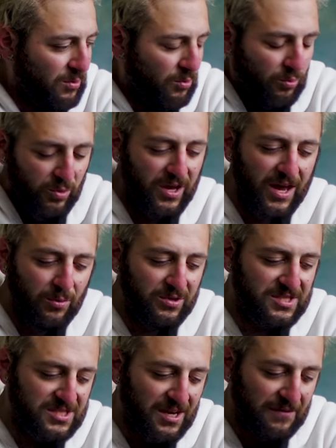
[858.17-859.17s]
we we
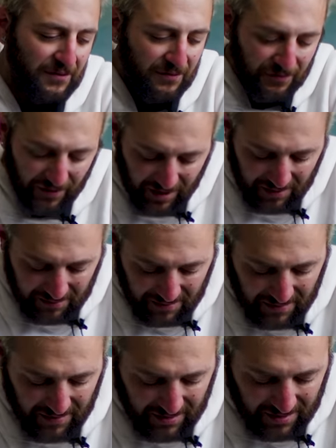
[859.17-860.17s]
suffer
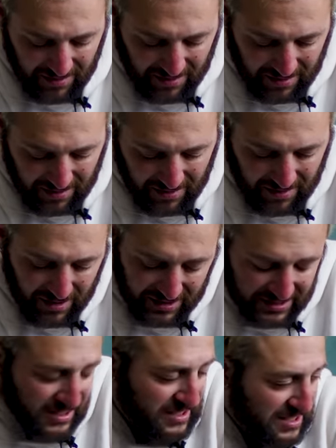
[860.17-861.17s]
from a
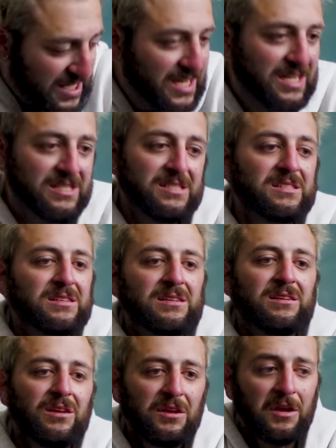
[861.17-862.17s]
disease,
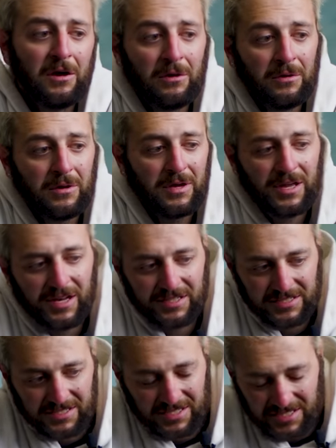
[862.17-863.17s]
you know, and
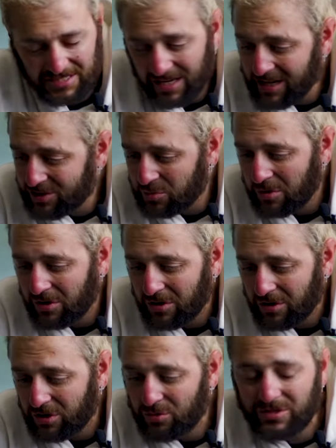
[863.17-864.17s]
it's a disease where
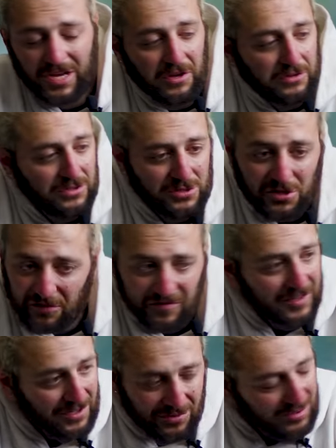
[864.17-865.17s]
you tell yourself
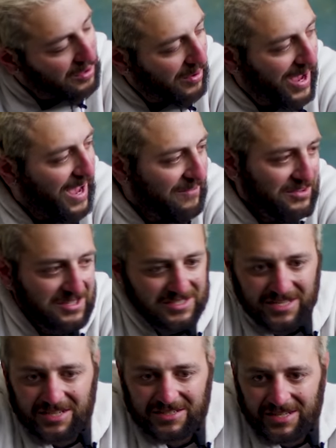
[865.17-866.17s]
that you don't have a
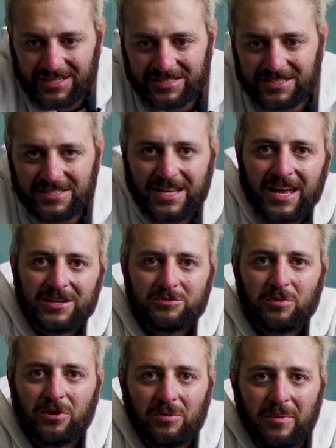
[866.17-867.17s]
disease. That's the saddest
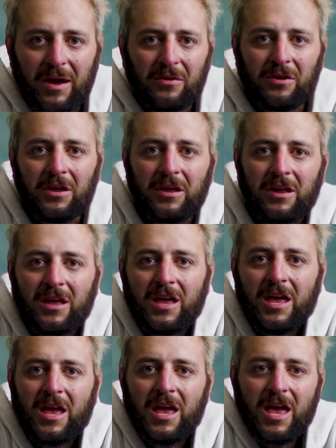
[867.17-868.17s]
part about it.
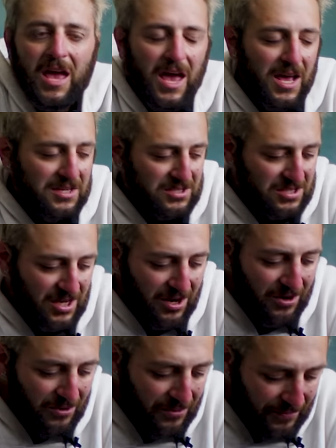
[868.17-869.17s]
And
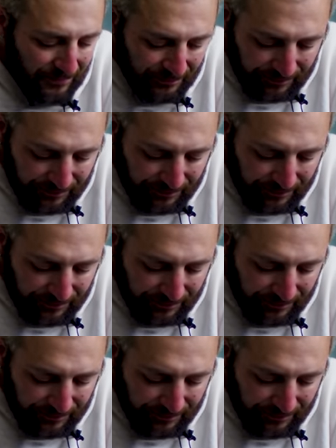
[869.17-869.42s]
so,